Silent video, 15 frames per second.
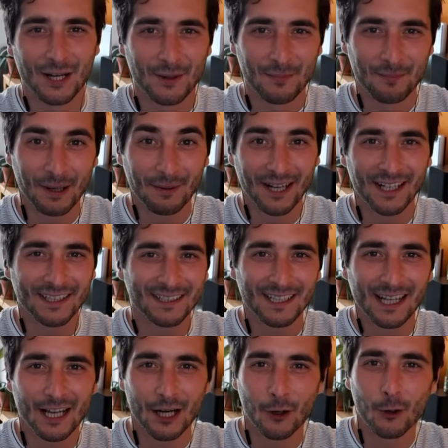Bye-bye,
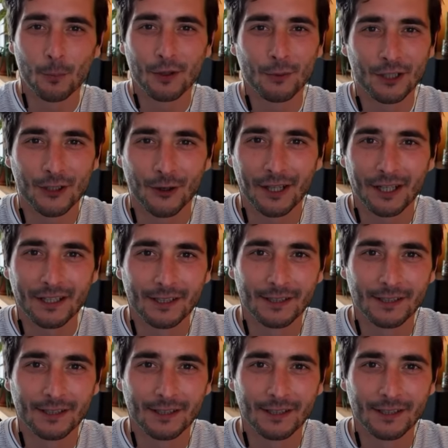and I hope you enjoyed it.